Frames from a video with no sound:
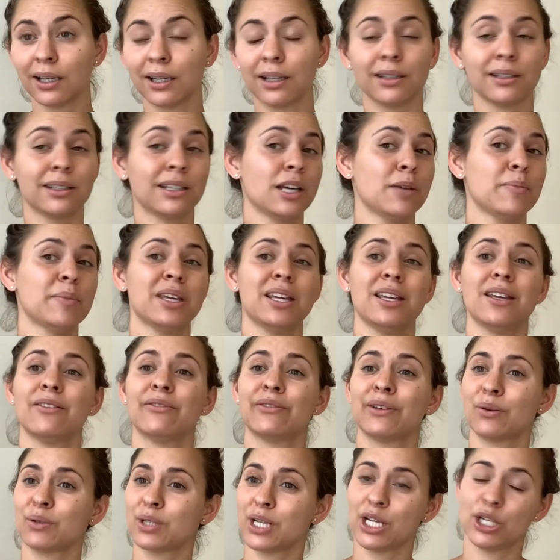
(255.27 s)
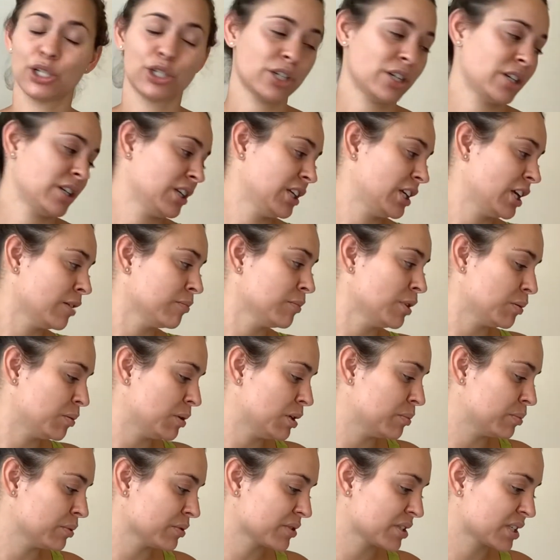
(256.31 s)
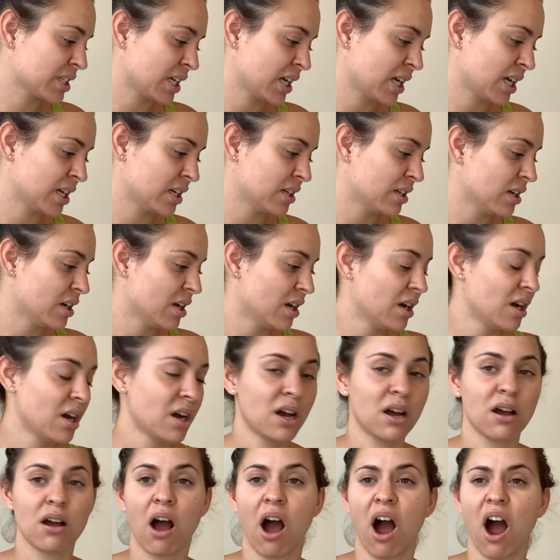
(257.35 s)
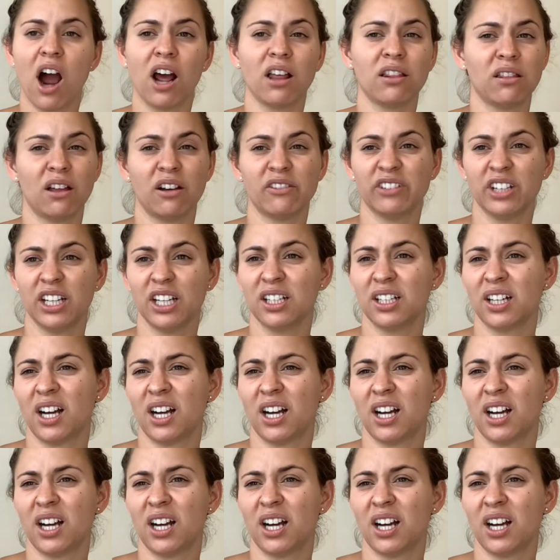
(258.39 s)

Give me foundation, give me people's skin. I love it.